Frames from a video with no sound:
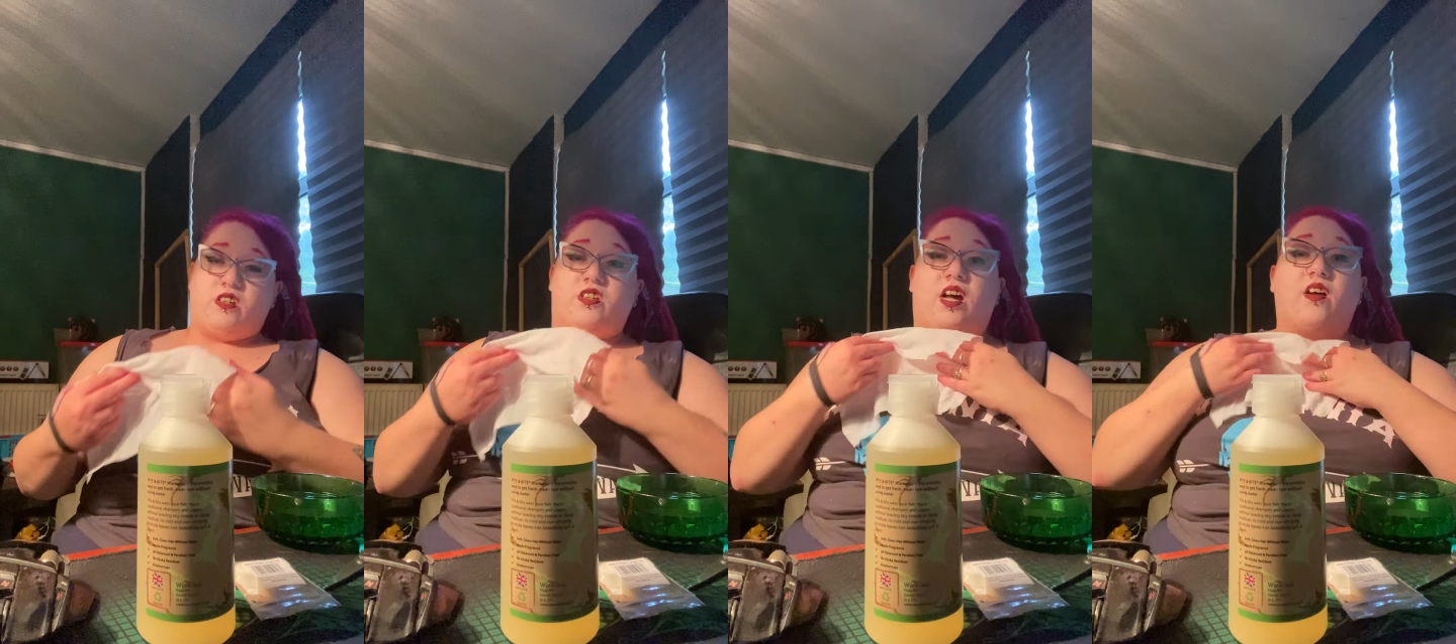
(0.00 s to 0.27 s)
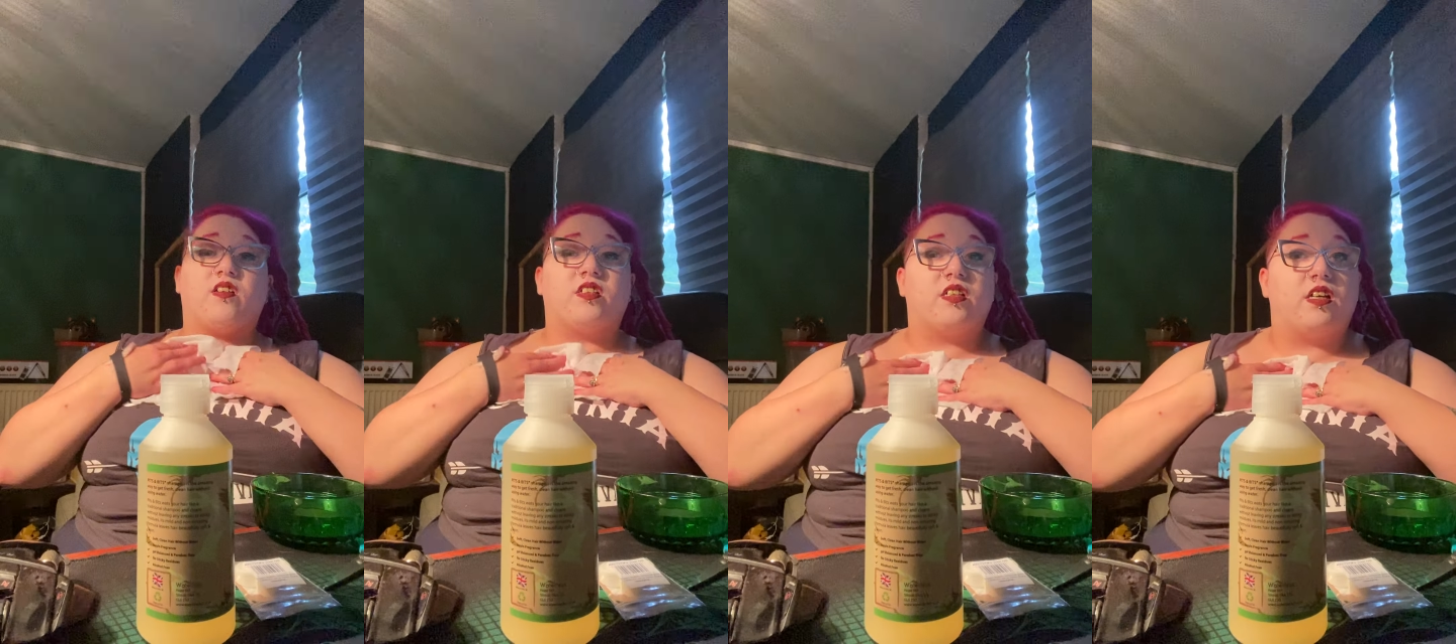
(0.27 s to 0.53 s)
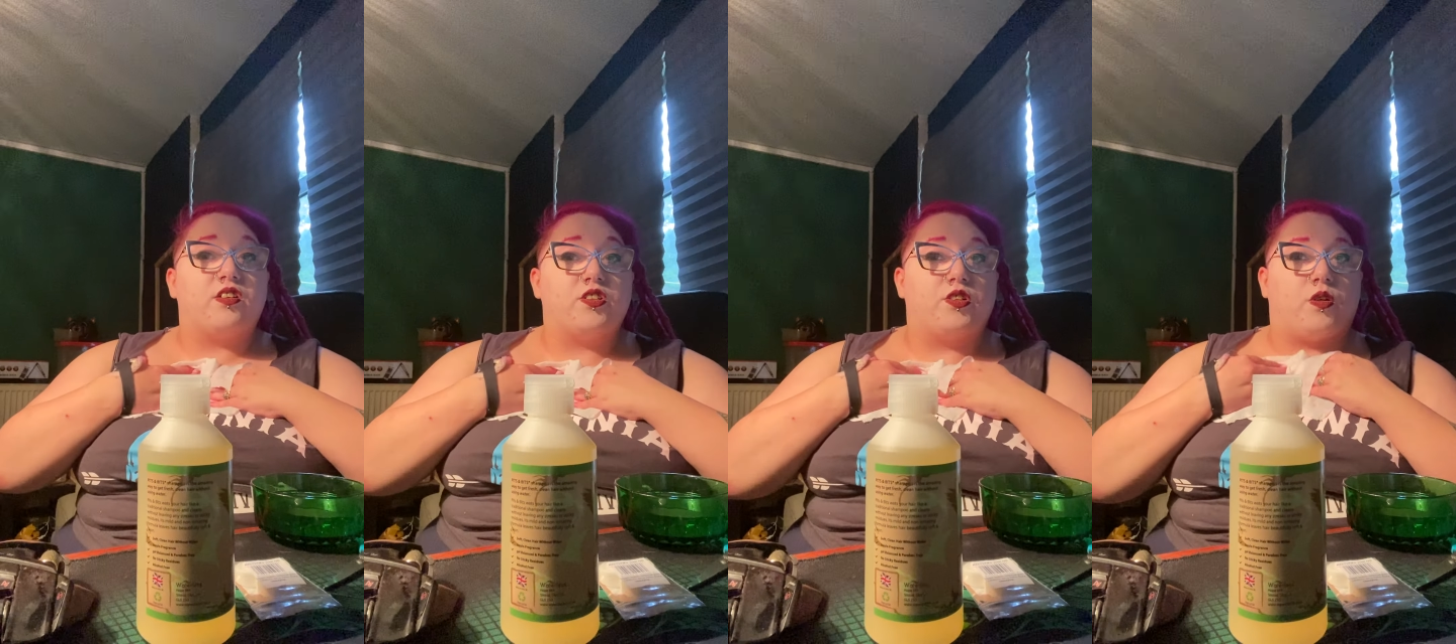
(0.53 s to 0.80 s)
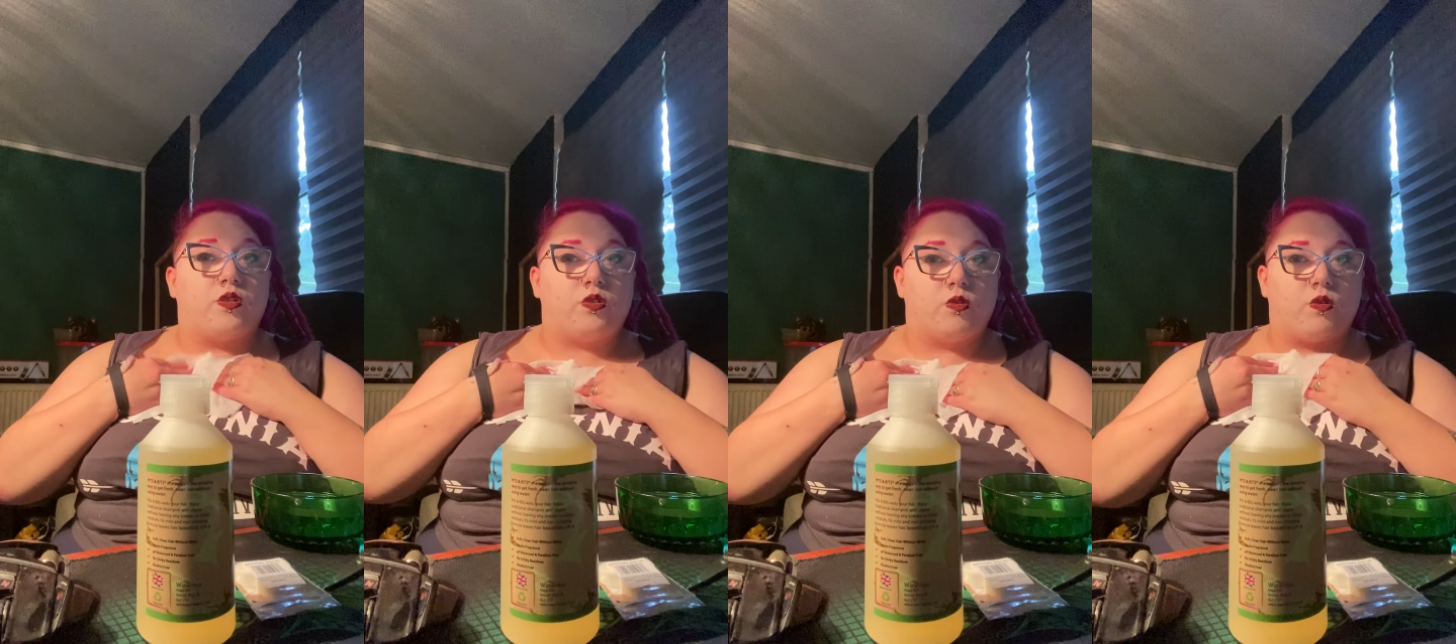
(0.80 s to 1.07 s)
actually that's
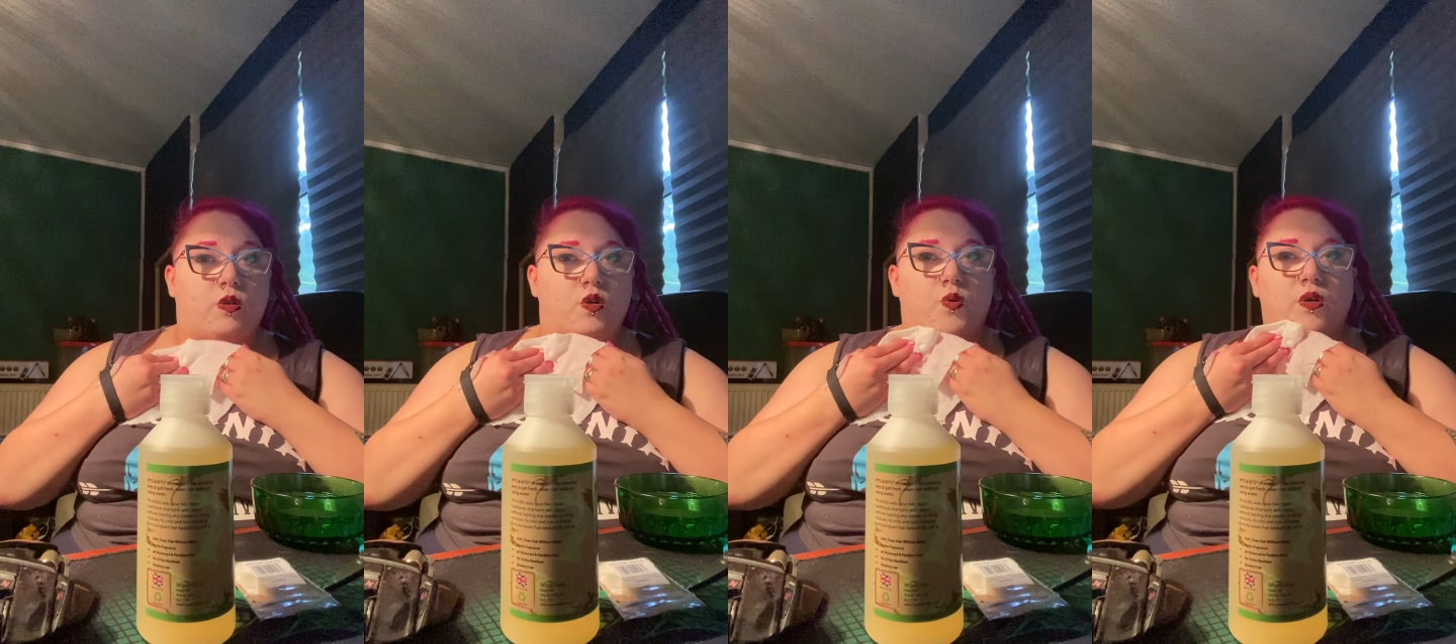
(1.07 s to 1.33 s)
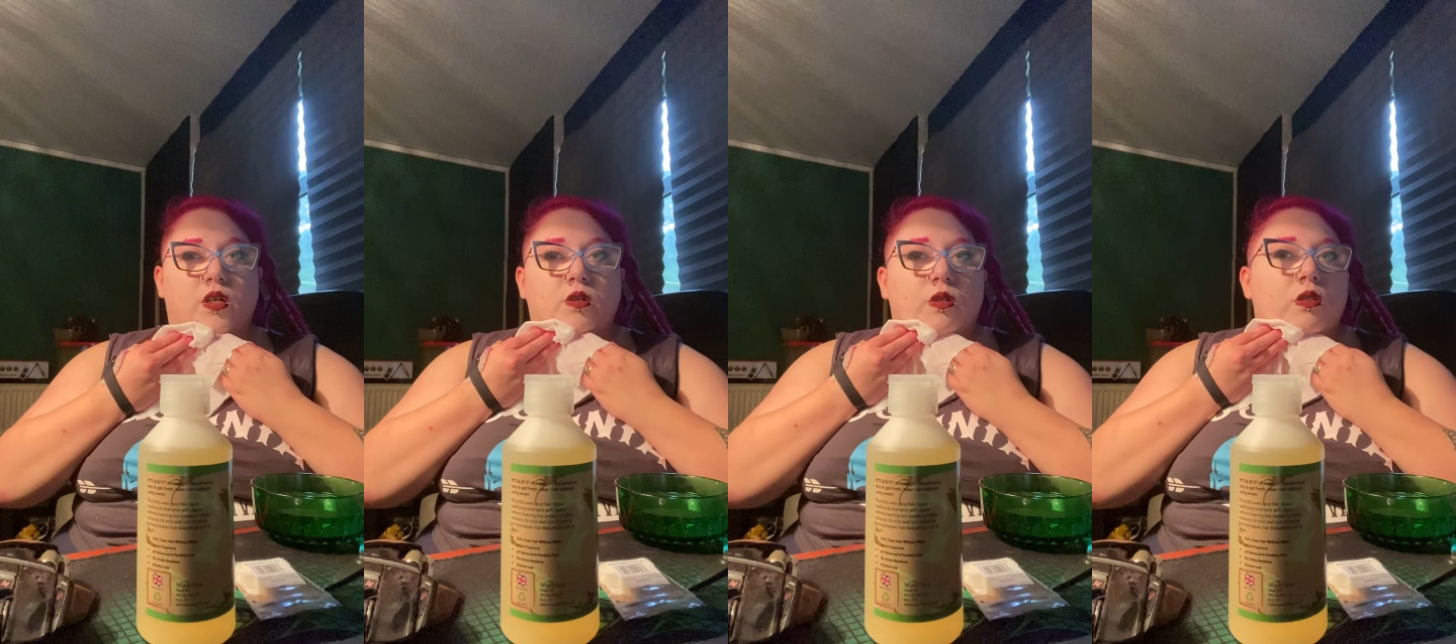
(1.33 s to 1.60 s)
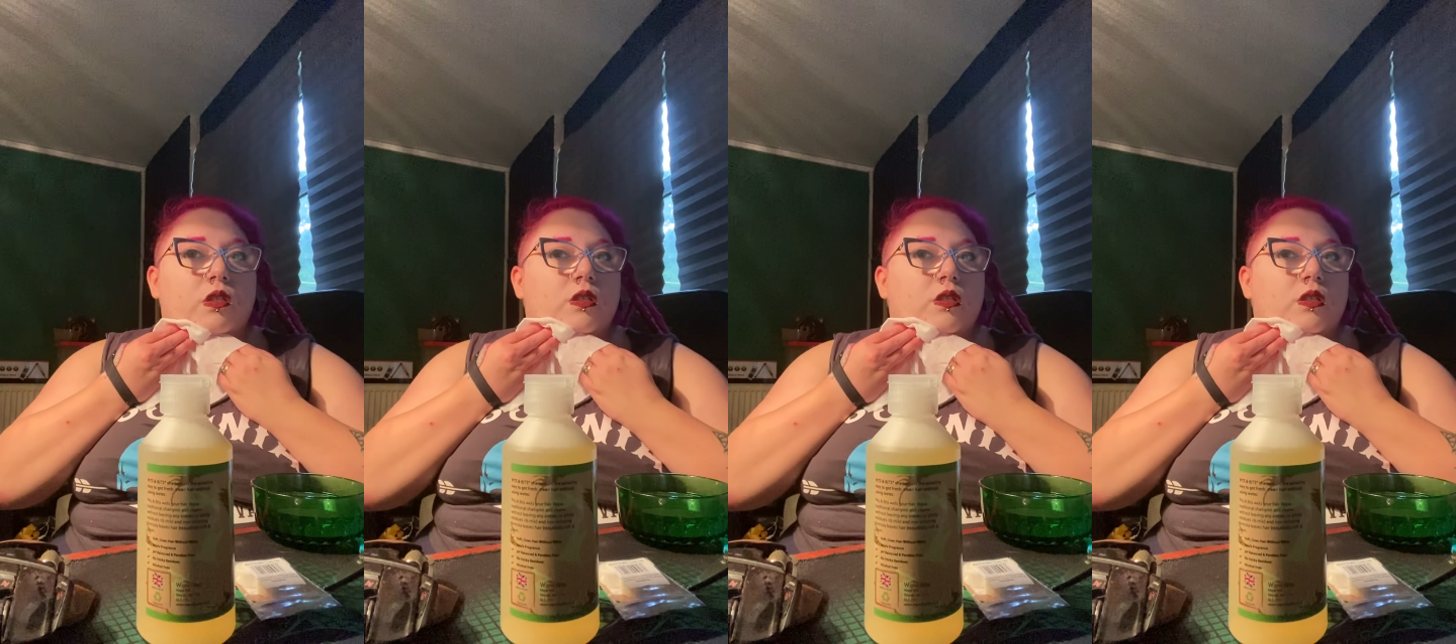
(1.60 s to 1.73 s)
dried up quite well.